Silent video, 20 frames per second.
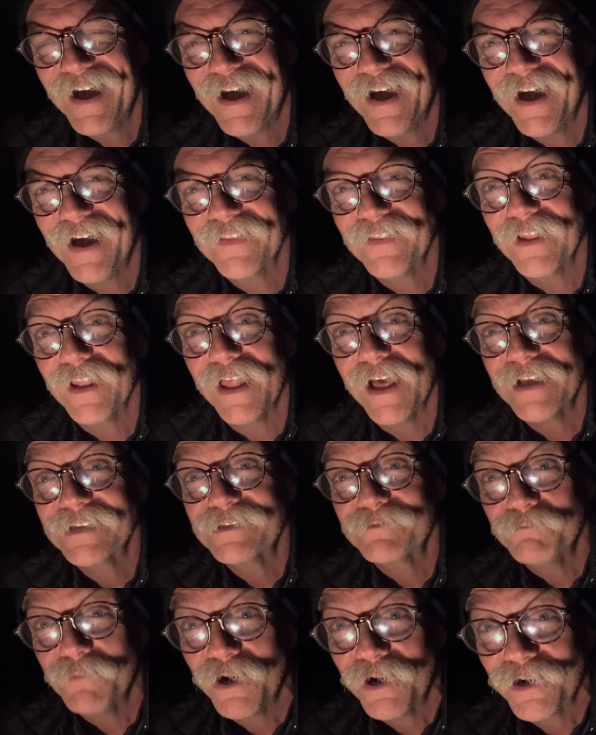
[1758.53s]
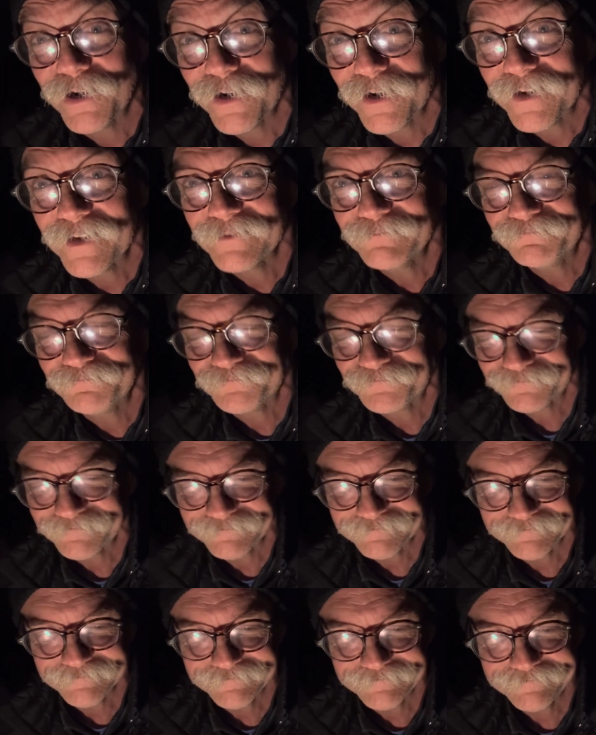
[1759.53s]
on the Lost Monarch
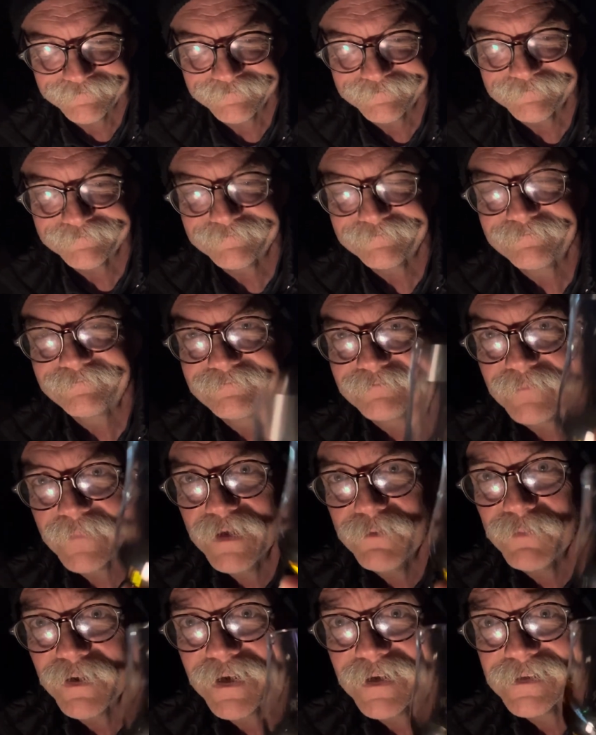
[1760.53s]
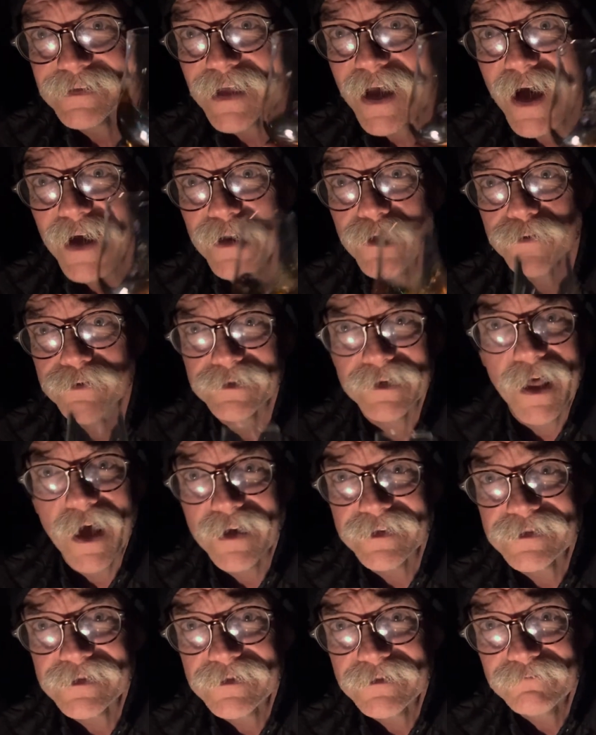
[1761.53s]
because the audio is
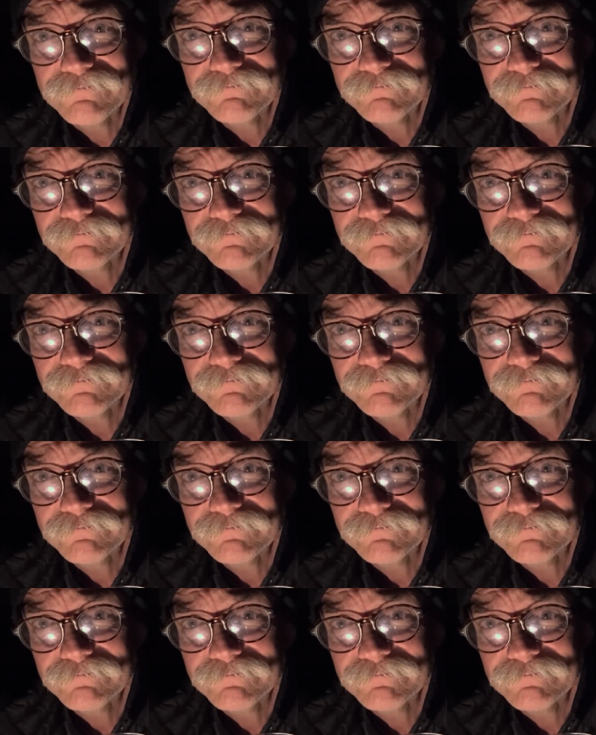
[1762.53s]
lost.